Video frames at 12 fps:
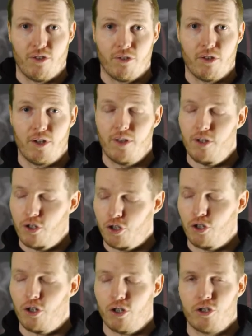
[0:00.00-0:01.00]
on it. They're
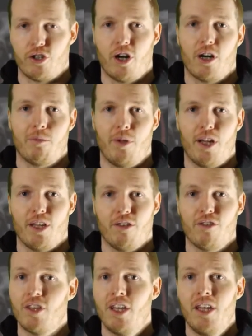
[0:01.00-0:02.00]
short, sharp,
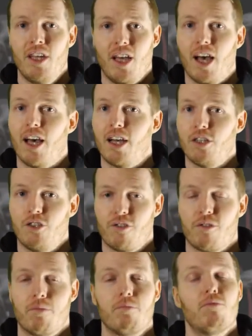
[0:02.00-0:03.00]
and
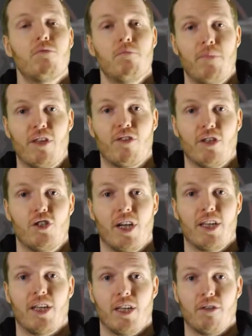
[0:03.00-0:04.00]
just basically
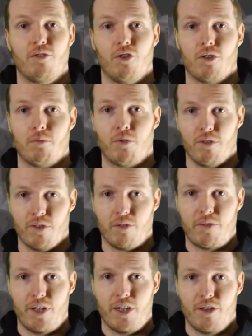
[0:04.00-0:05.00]
checking if you're improving your
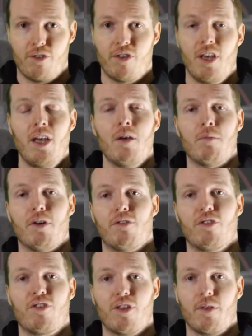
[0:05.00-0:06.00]
fitness. But if
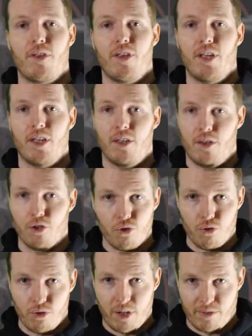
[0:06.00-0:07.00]
there's something that
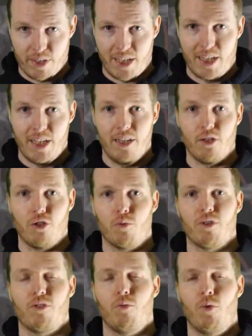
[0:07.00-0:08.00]
you have a key that you
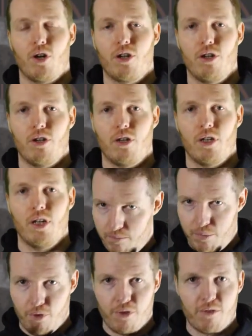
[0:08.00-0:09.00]
want to work on,
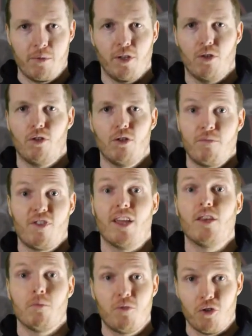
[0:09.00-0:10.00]
post below,
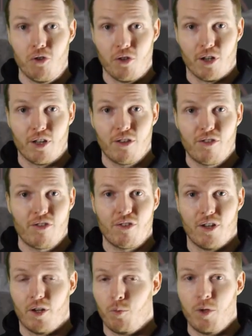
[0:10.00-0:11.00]
send them to
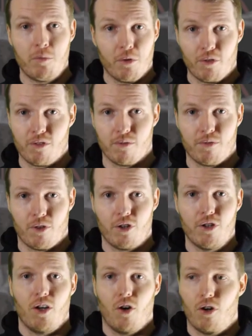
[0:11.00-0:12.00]
us and we'll post them for
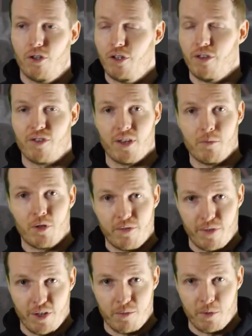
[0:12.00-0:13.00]
you, or you can stick them on our
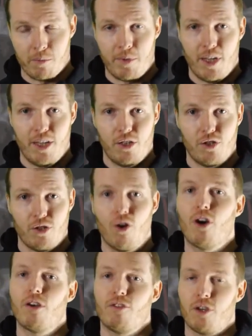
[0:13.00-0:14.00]
Facebook page,
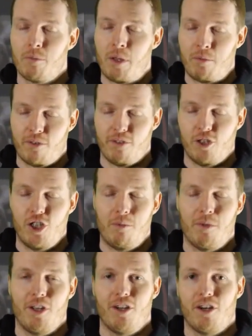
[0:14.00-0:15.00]
or if you're a member of the gym
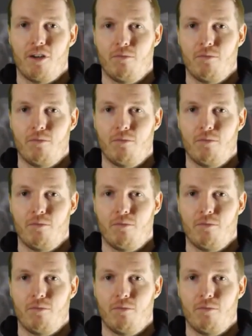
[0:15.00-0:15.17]
here,